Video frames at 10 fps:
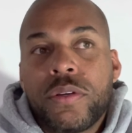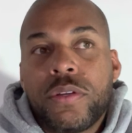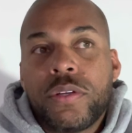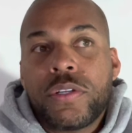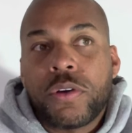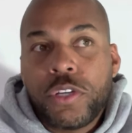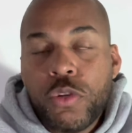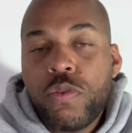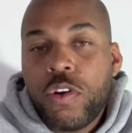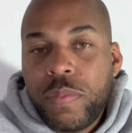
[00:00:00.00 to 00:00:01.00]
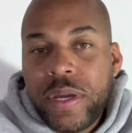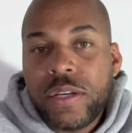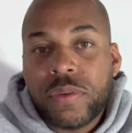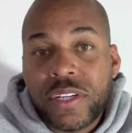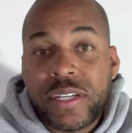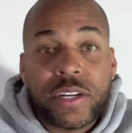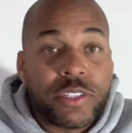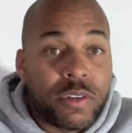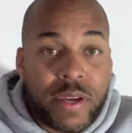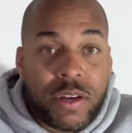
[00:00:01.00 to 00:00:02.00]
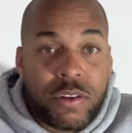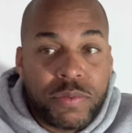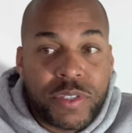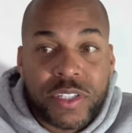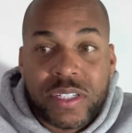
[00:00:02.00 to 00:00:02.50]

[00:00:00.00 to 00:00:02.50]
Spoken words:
So you will be in a sector of hell, just